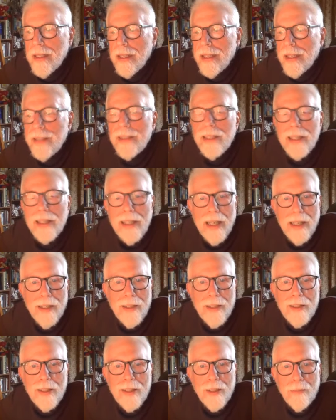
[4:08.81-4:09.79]

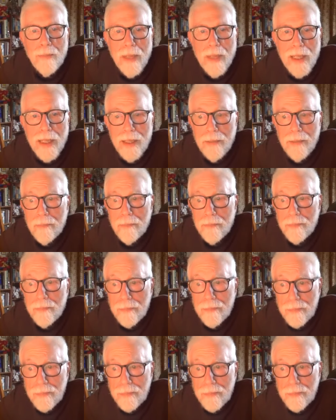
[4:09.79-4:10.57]
indicated to me